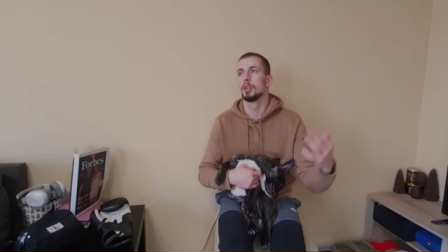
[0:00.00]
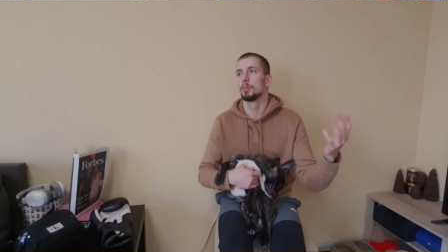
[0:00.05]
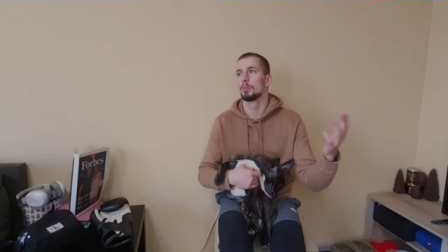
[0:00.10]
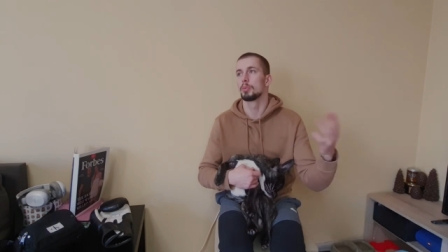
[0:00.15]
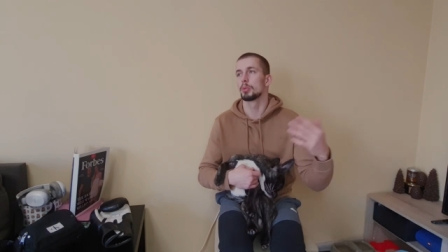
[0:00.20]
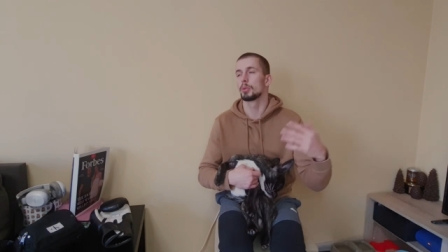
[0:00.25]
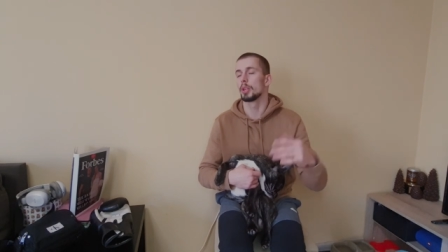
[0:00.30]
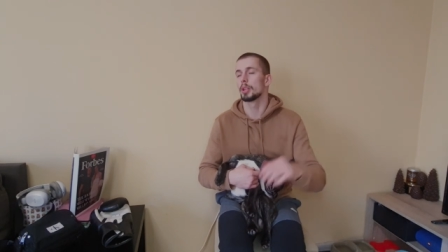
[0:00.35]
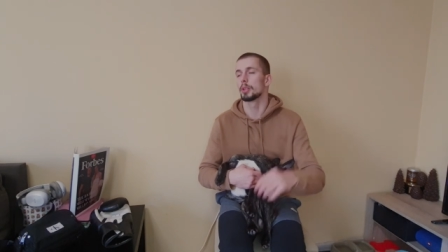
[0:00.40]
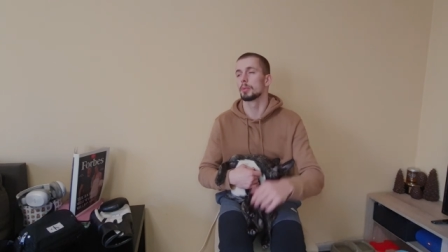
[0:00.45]

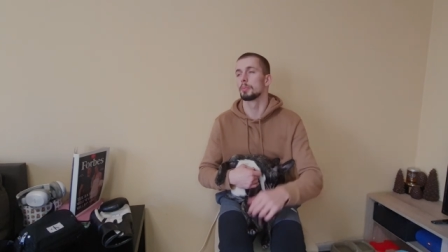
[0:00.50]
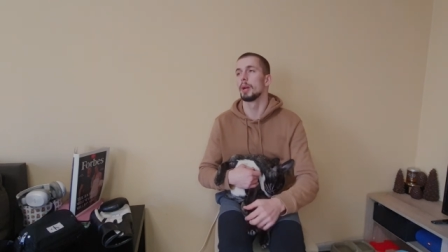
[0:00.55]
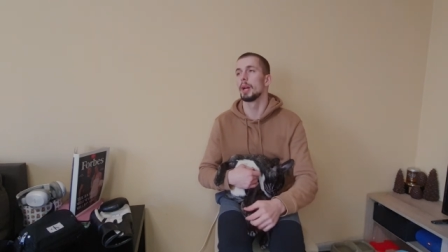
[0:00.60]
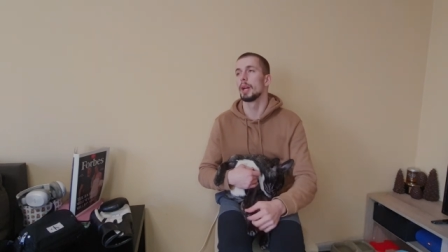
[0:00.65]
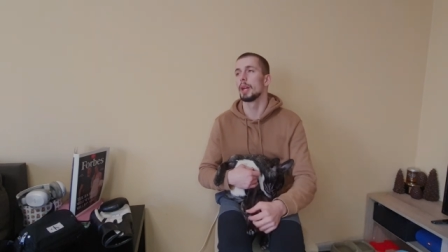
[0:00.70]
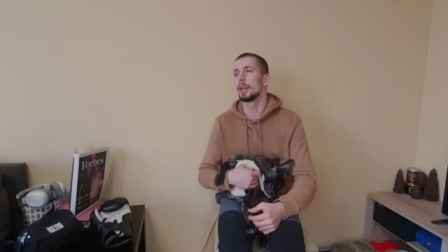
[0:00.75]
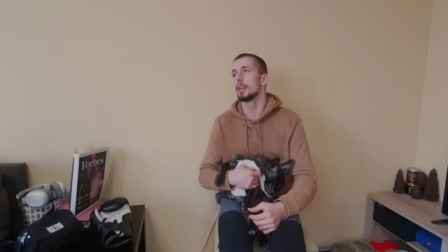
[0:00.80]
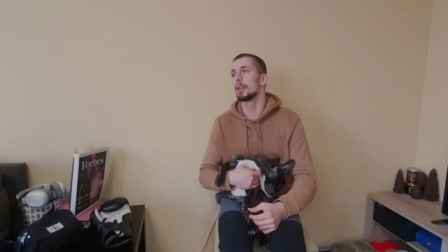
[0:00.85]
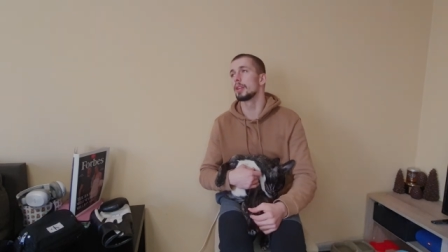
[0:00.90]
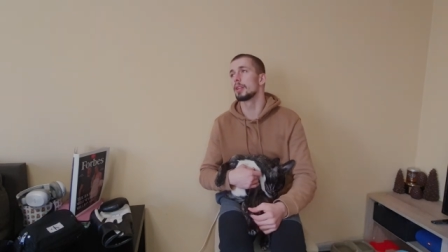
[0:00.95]
protect
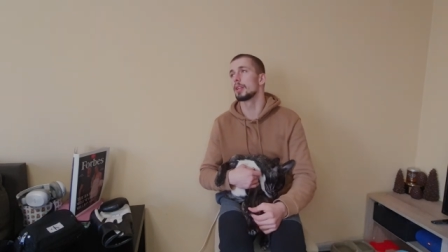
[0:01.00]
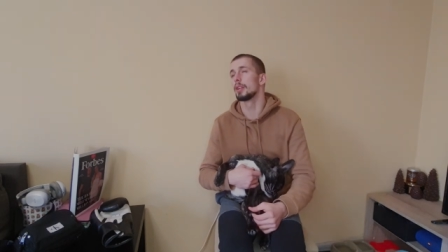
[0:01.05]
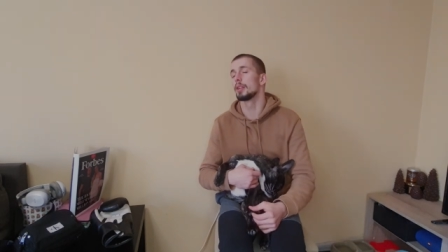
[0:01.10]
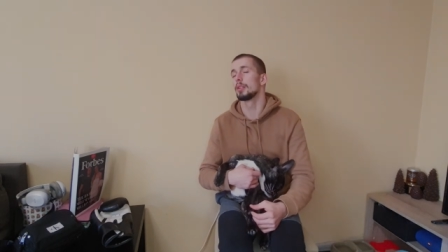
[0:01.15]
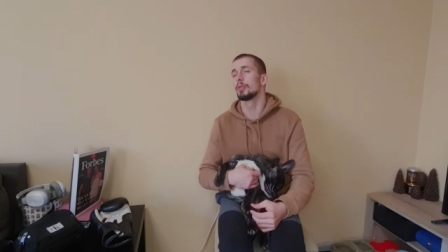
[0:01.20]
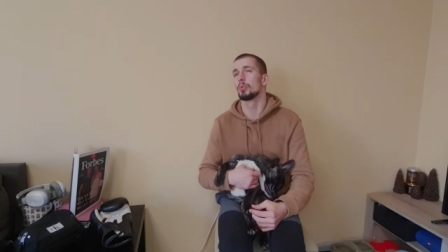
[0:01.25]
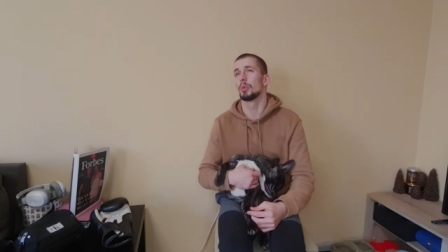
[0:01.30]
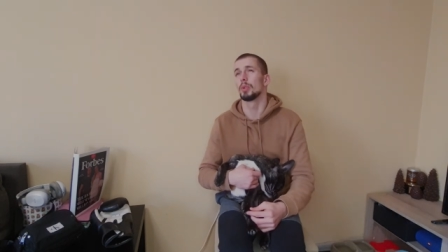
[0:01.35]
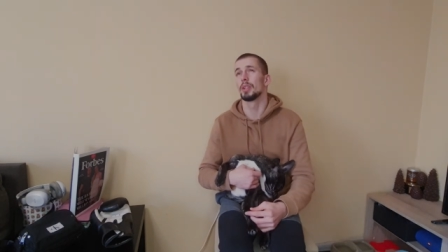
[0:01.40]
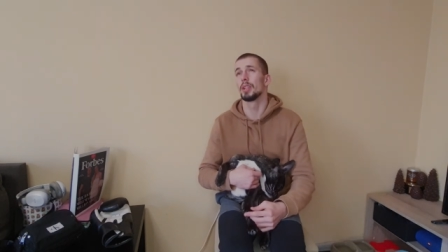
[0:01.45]
Mike
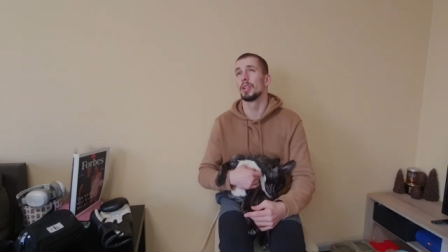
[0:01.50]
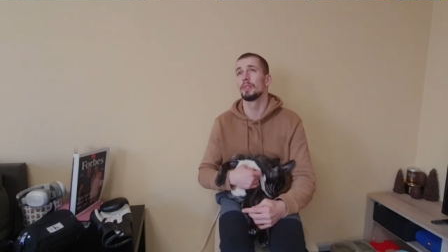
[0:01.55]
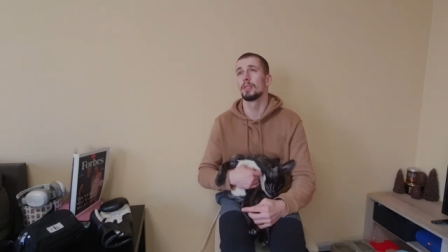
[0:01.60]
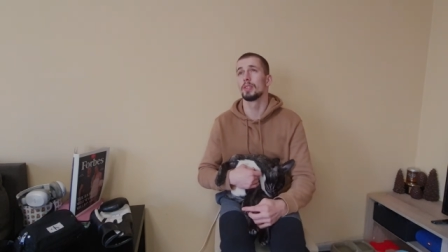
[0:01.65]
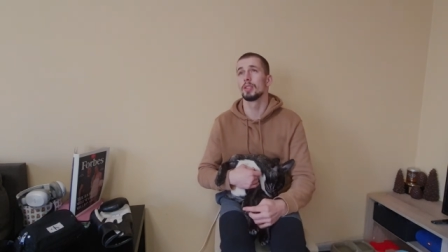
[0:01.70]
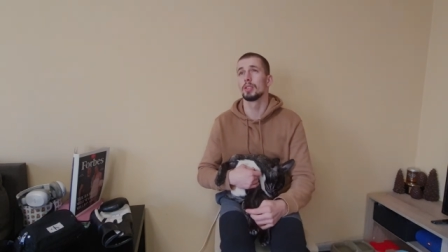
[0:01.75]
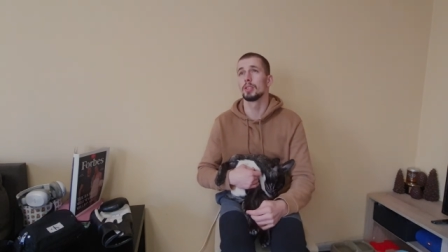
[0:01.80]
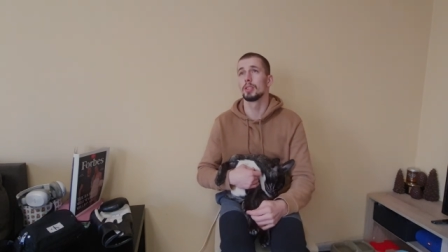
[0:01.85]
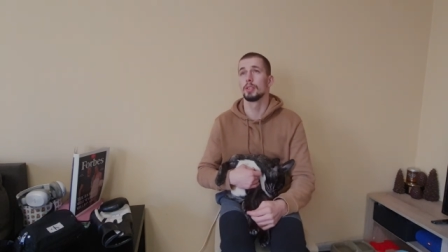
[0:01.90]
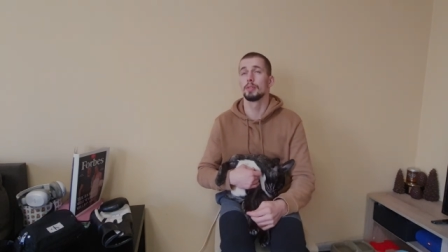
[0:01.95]
and
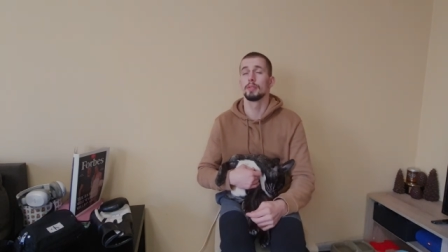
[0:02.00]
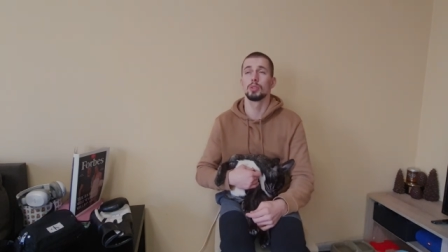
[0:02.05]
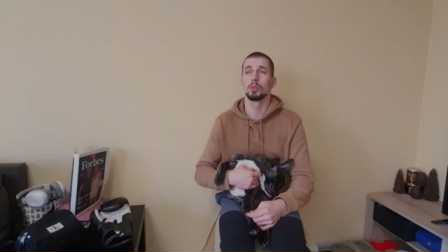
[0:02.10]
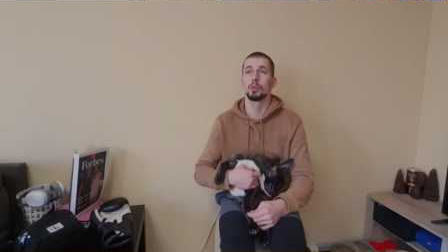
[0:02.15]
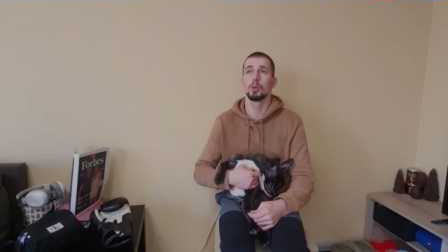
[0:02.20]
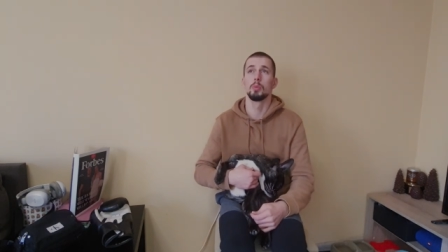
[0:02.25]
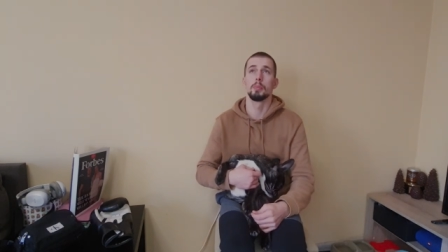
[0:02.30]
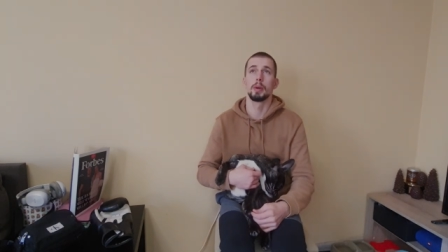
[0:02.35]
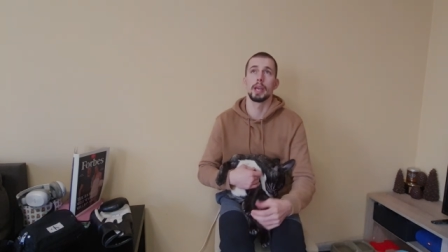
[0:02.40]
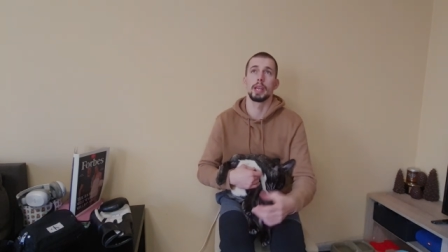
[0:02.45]
whatever, even
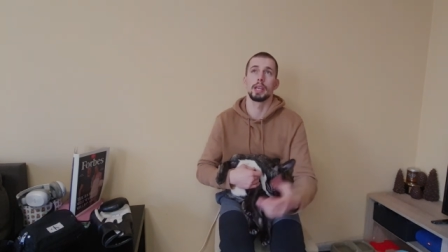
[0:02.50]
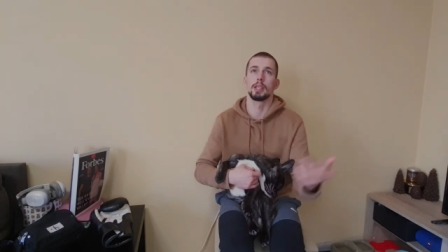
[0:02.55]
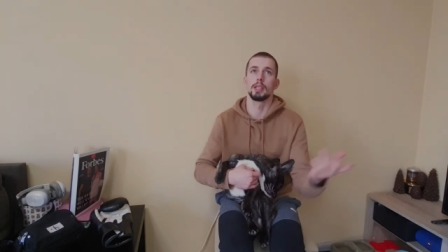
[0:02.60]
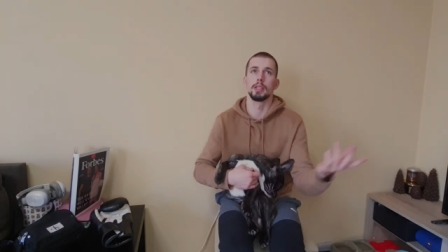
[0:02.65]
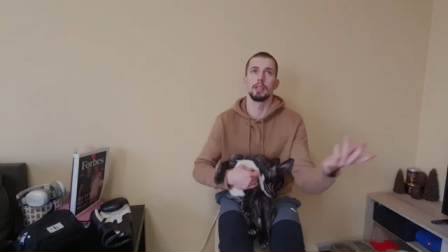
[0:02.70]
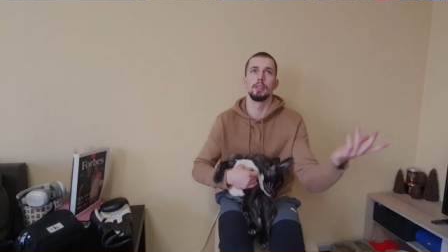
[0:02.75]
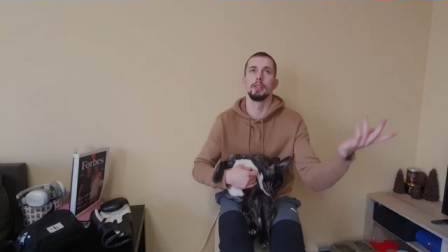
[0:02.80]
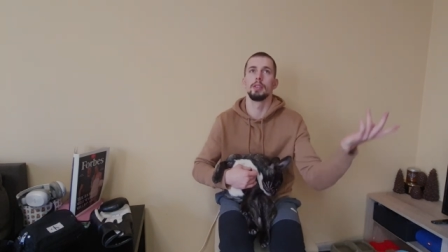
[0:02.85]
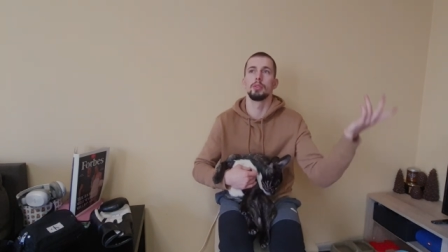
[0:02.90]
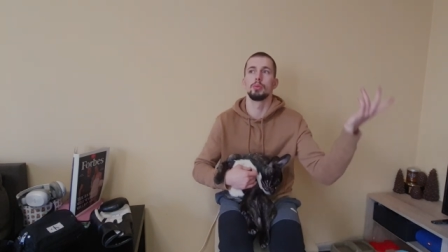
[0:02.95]
though Mike
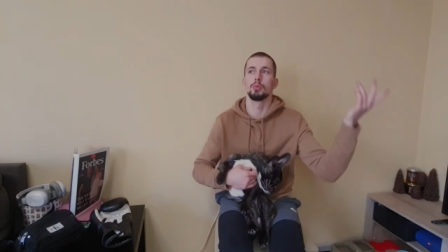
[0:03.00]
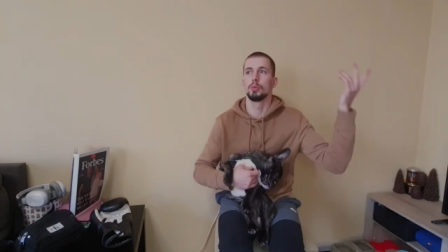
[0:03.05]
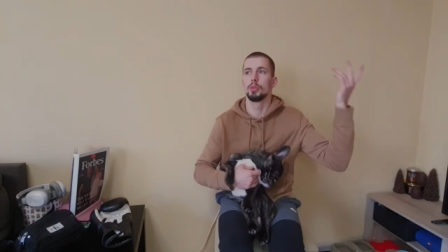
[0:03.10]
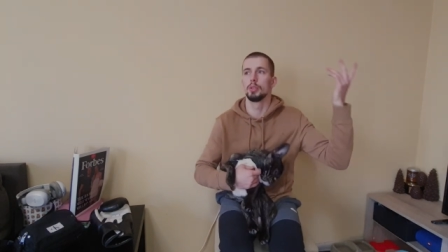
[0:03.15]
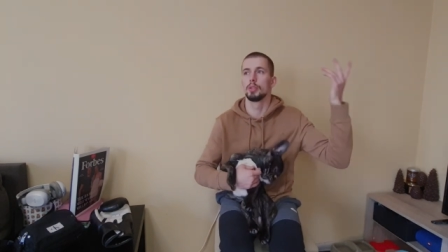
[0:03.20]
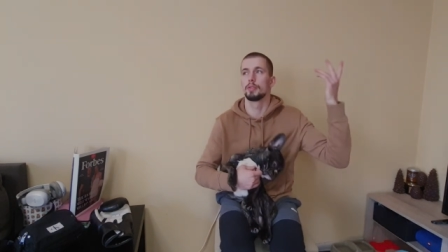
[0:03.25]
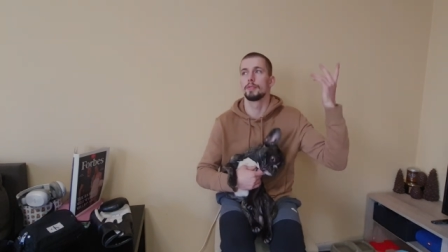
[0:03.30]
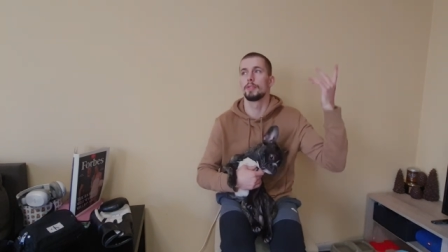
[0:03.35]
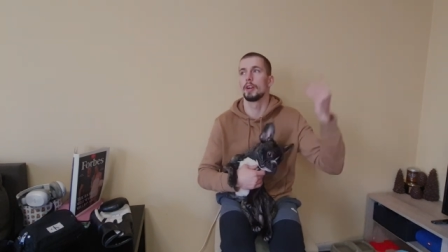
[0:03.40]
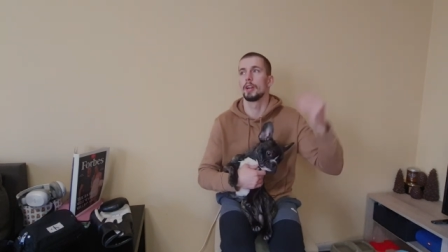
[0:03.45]
agreed to
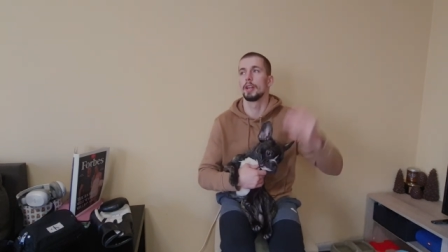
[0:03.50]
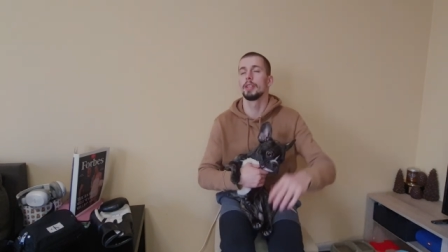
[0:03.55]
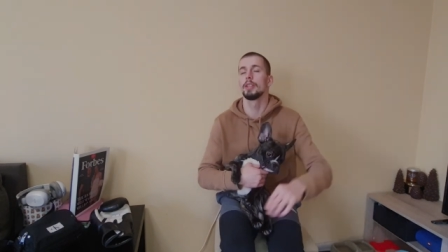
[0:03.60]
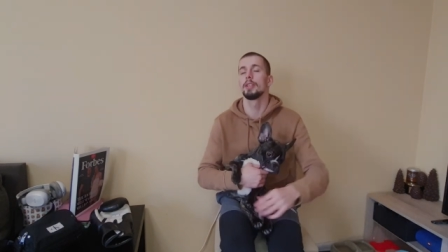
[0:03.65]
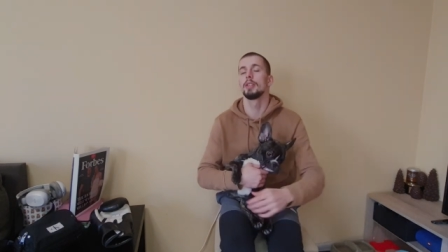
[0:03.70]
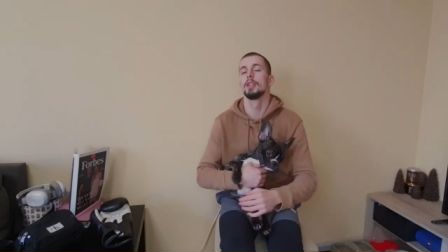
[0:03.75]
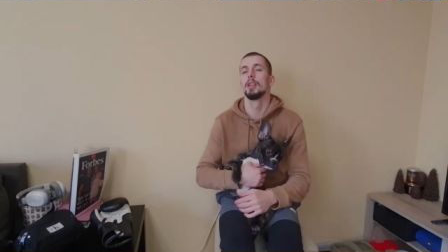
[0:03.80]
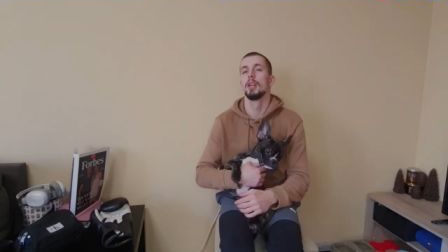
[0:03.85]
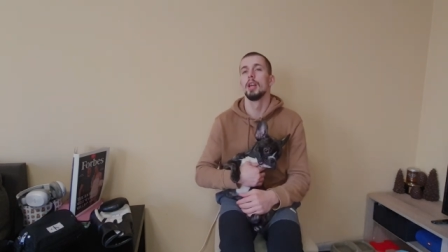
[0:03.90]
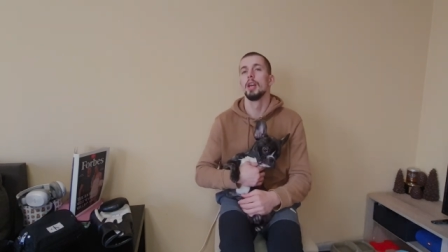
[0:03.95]
this
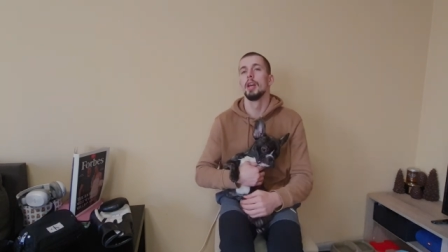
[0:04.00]
fight.